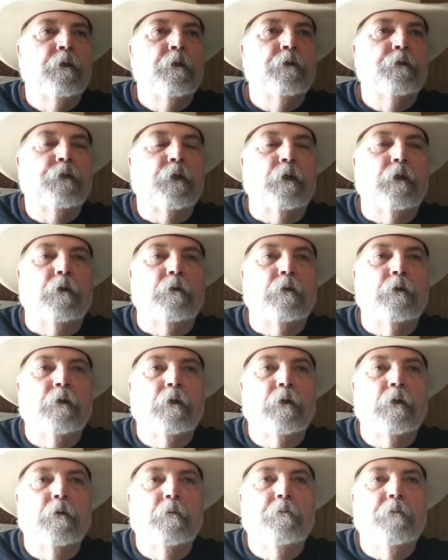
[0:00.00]
So,
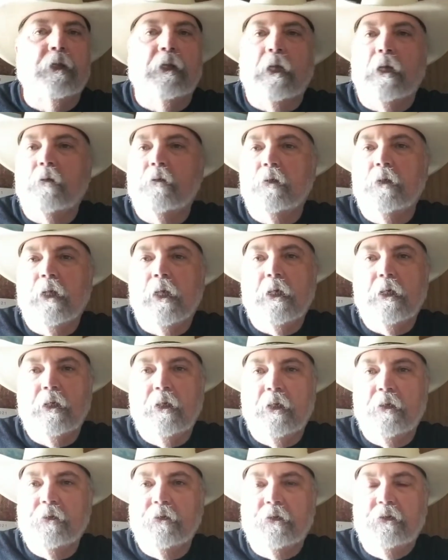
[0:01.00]
but I would not
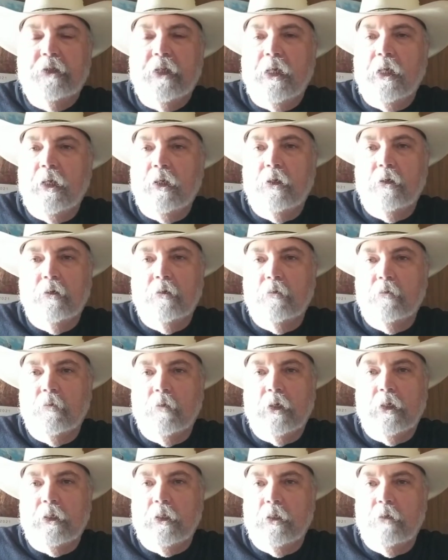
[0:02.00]
hesitate
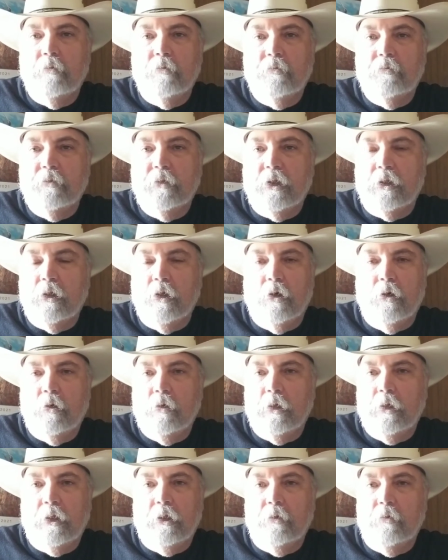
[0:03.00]
to
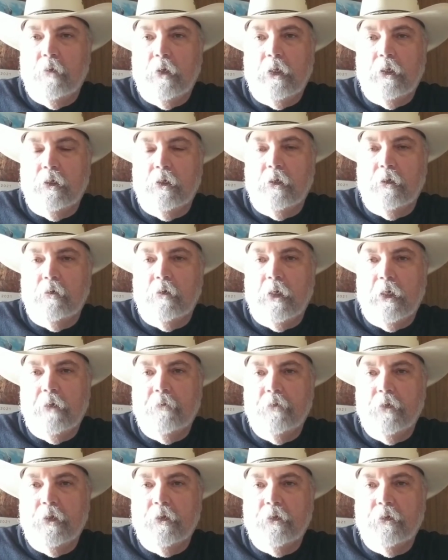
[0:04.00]
go and, and
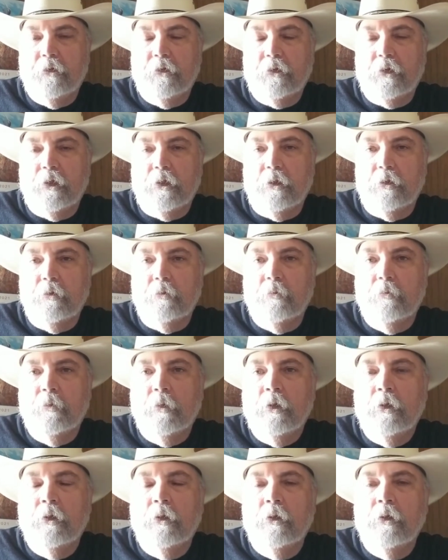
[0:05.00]
have this uh,
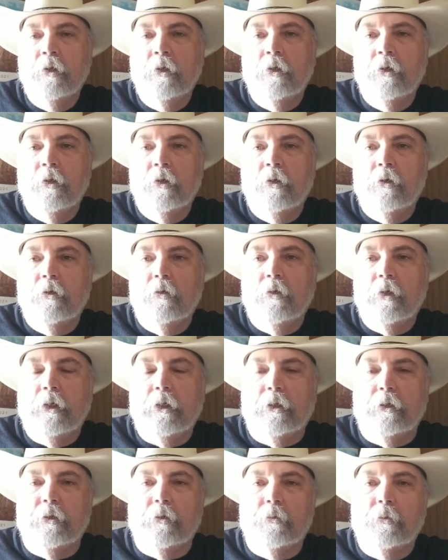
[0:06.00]

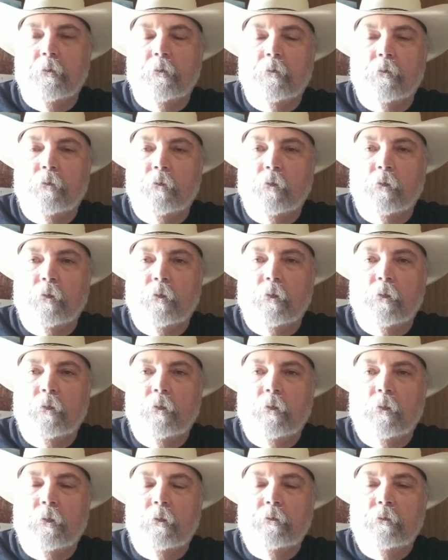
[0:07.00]
uh,
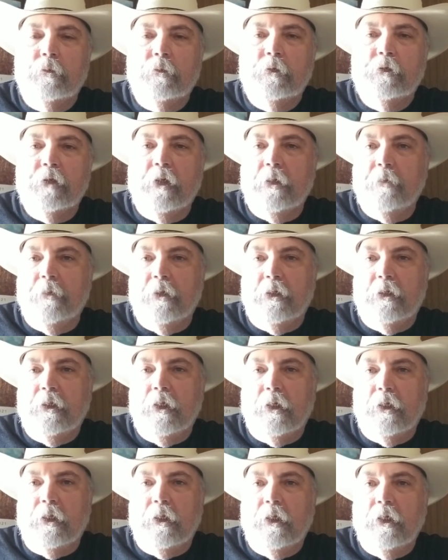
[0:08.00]
treatment
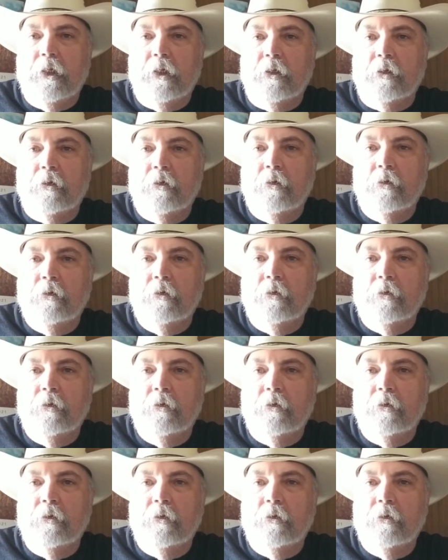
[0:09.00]
done again.